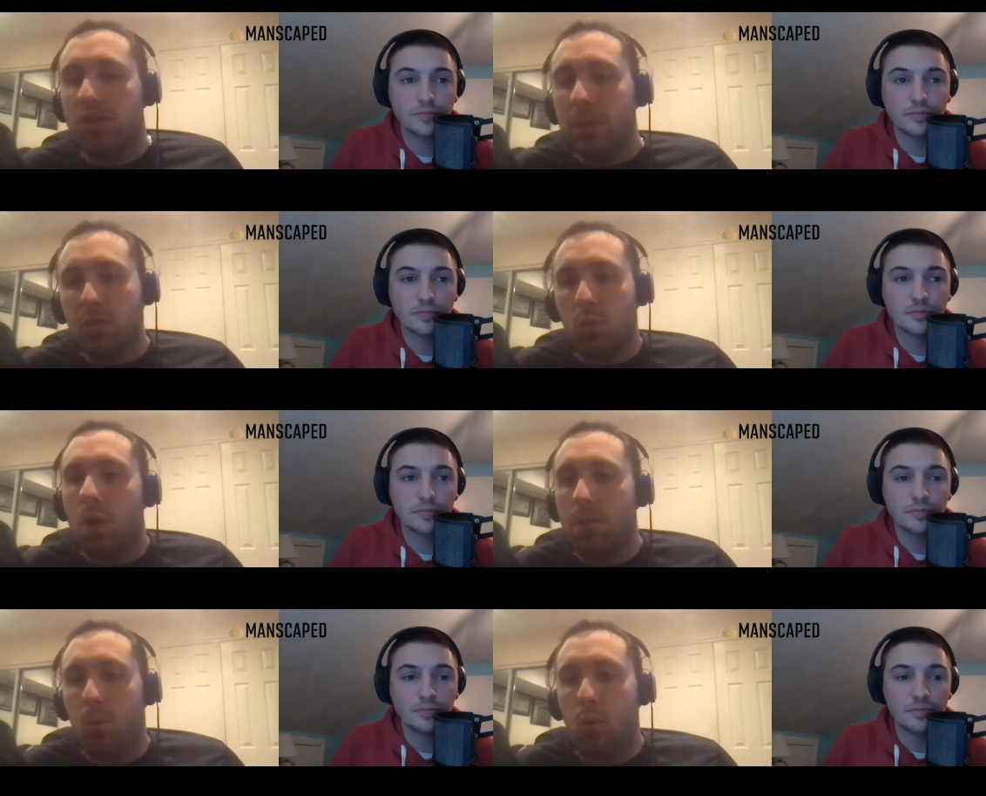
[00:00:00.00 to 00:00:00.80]
Speaker 1: There was
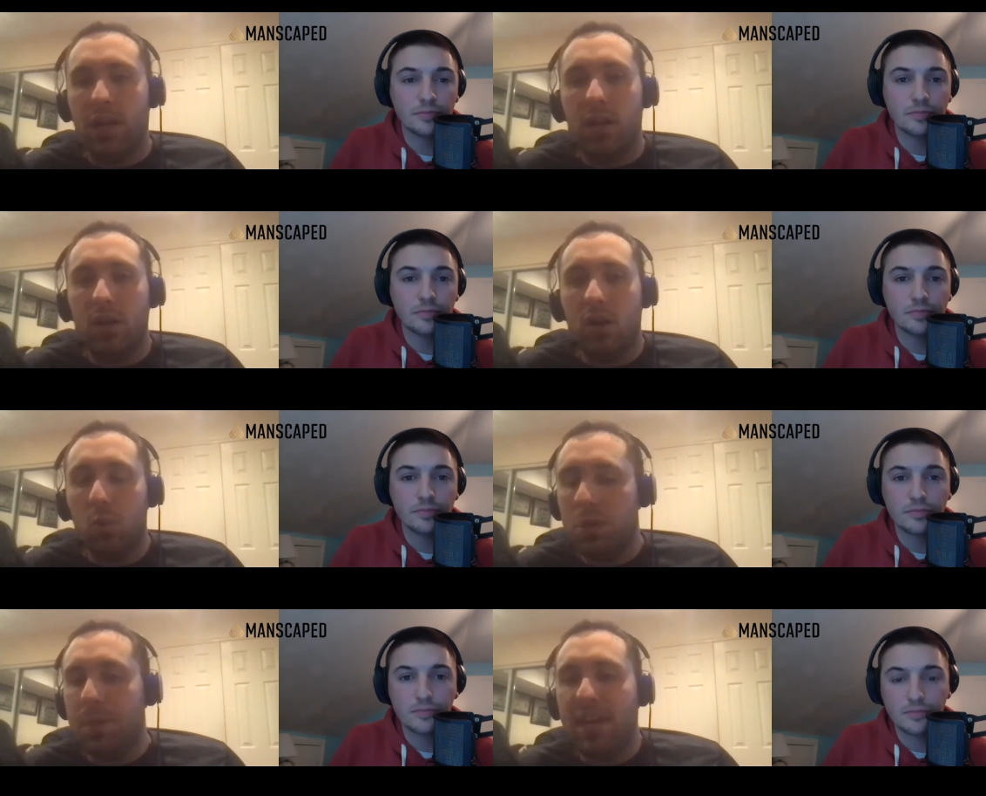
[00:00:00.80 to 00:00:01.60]
one point
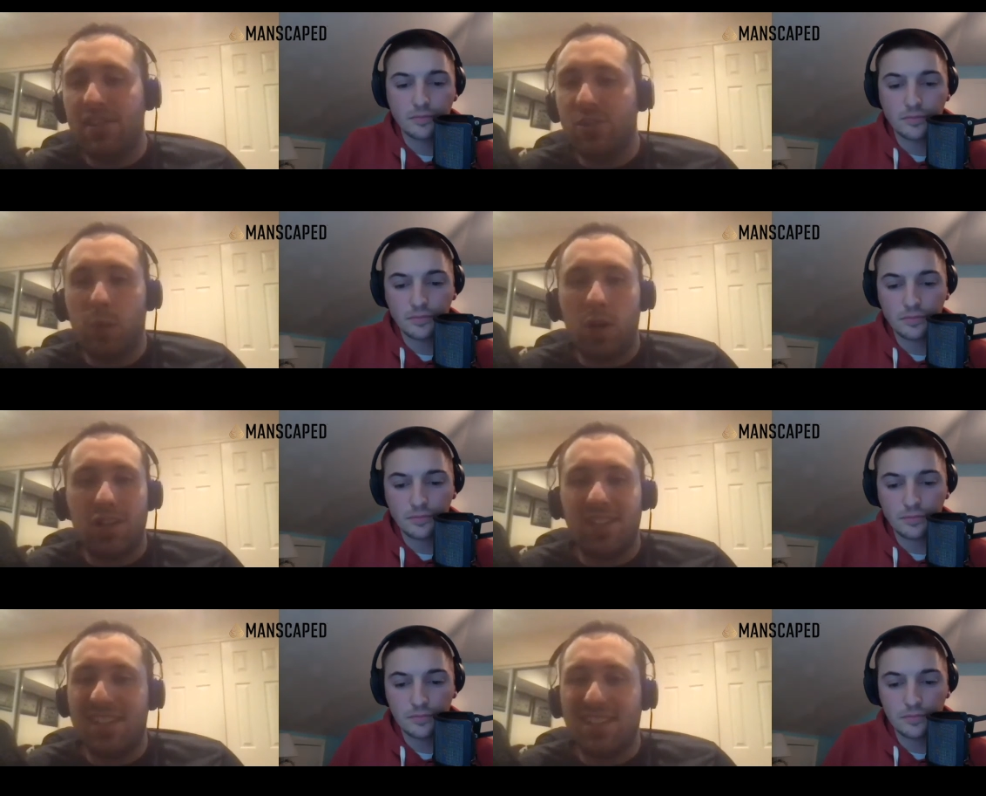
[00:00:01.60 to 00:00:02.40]
where the Pacers went on a
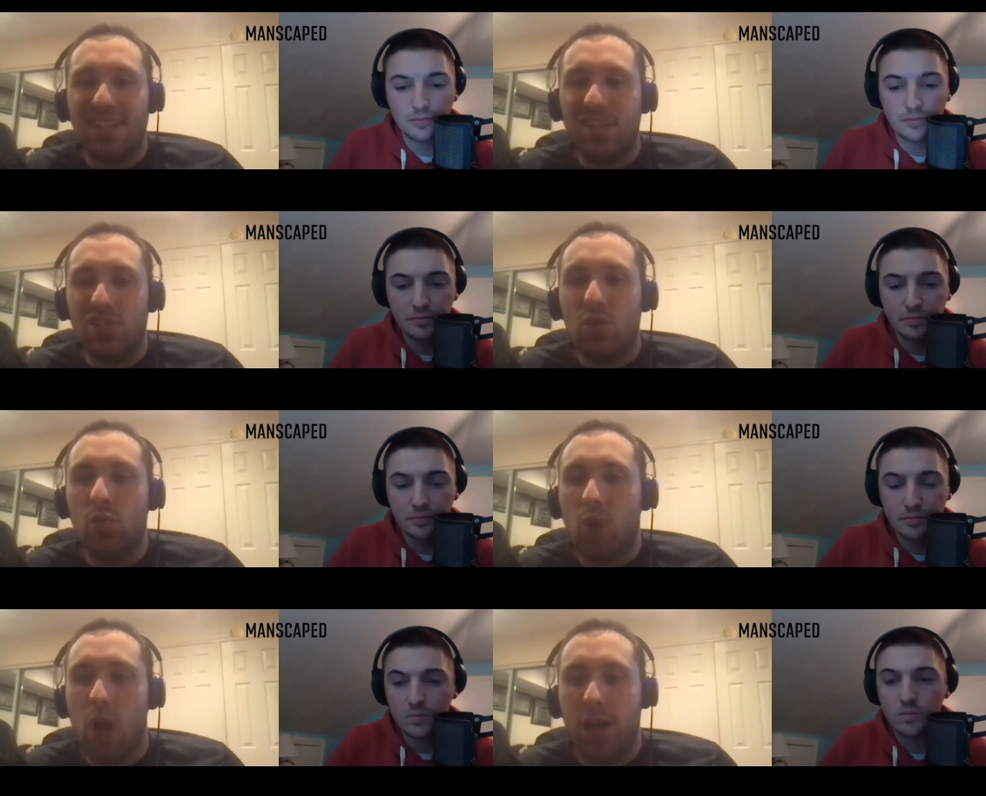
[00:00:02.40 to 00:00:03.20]
sixteen to two
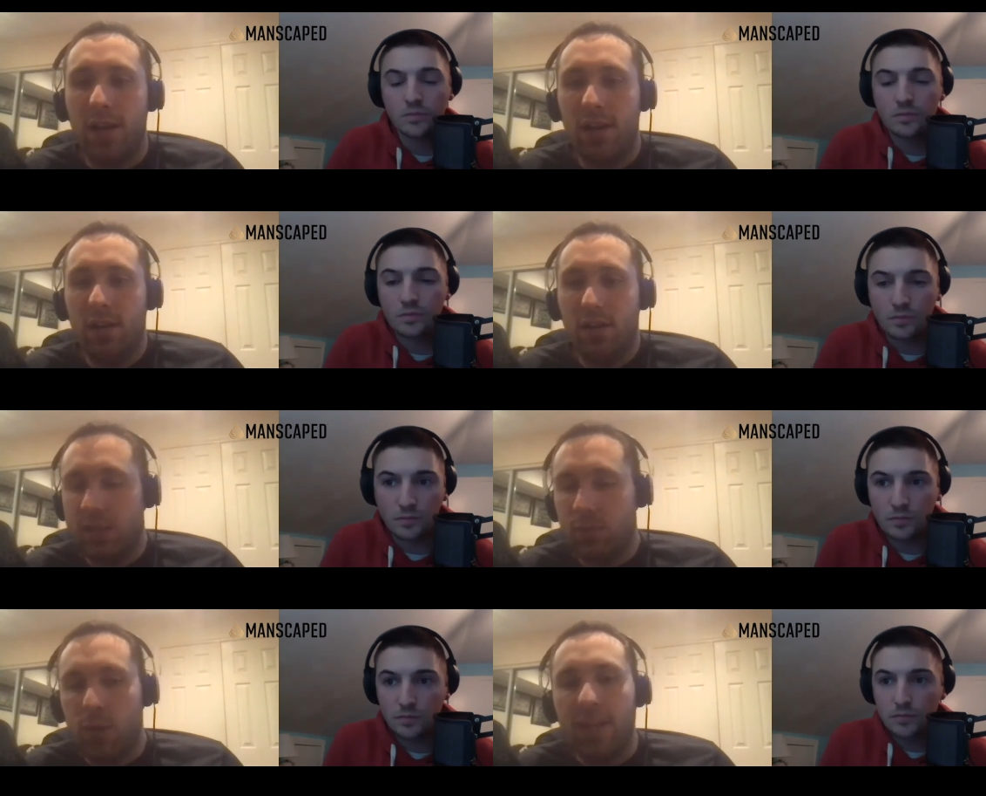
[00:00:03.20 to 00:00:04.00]
run,
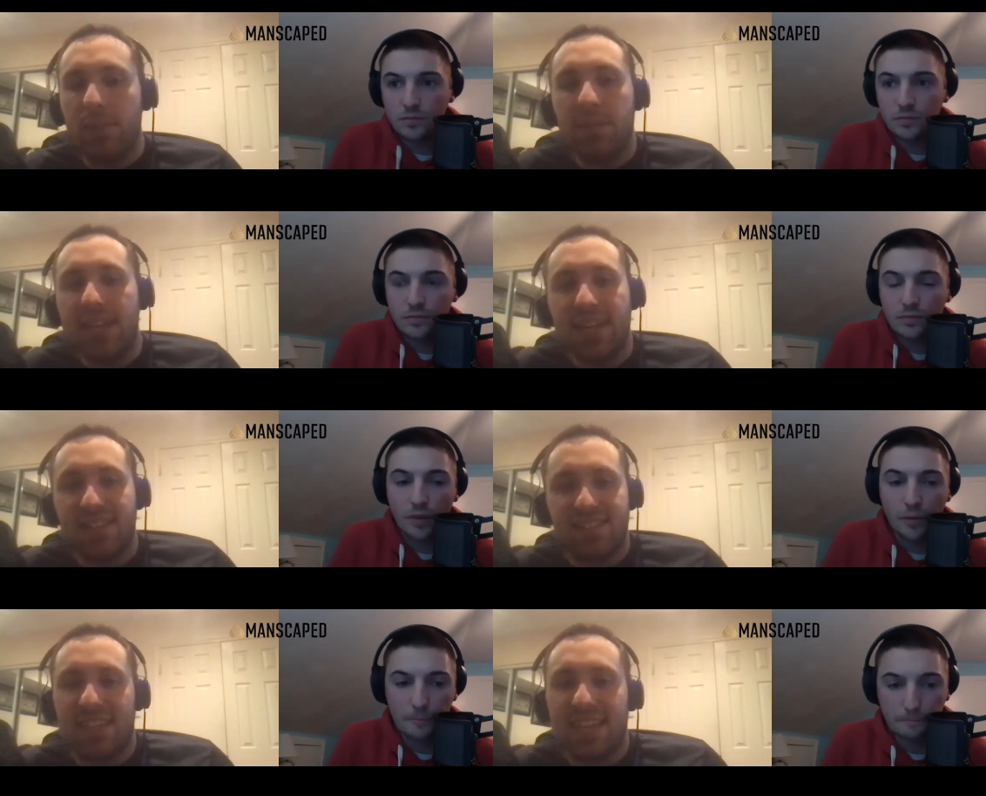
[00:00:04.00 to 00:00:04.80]
like right at the beginning of
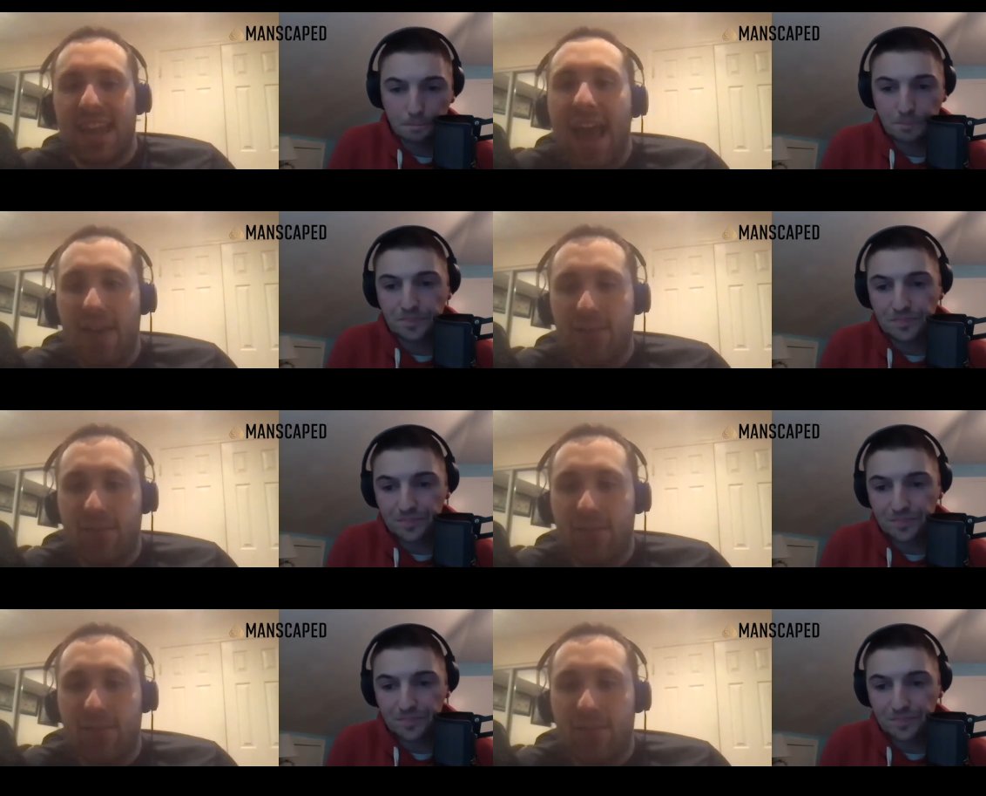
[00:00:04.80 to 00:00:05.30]
the second half.